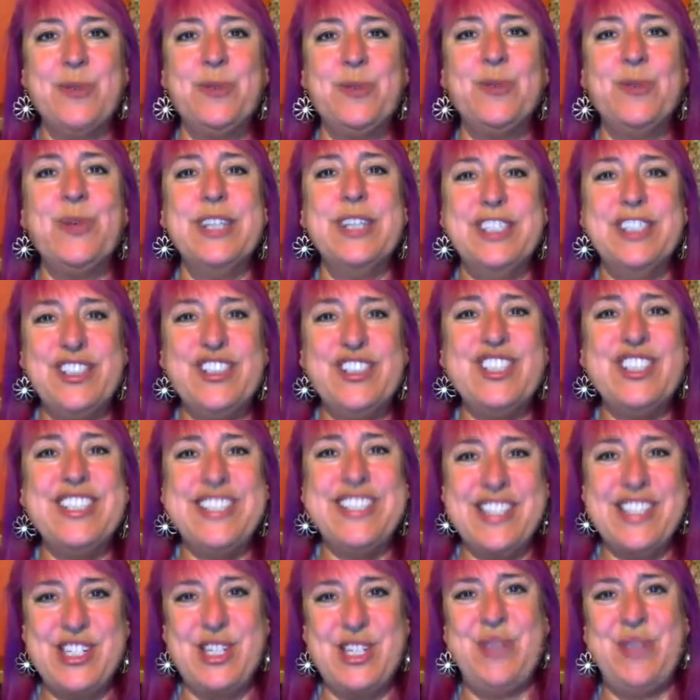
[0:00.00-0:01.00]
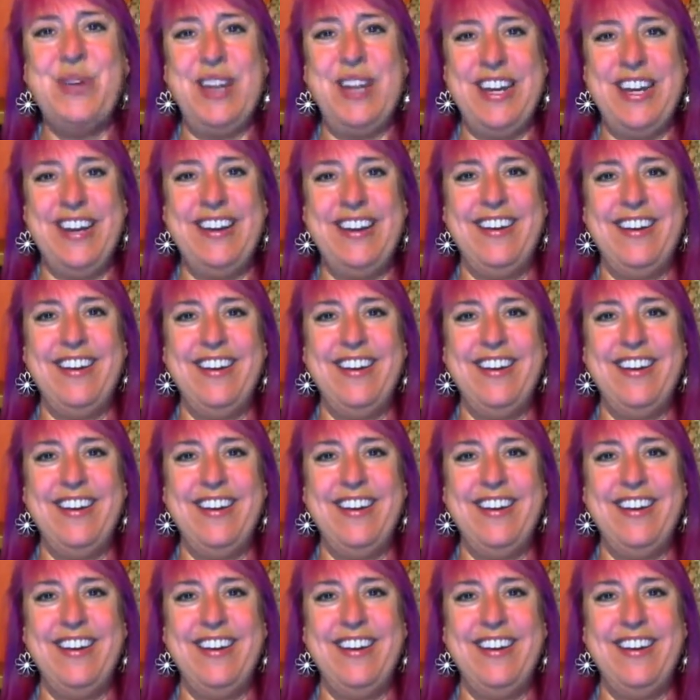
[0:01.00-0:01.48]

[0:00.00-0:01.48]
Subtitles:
what she's doing.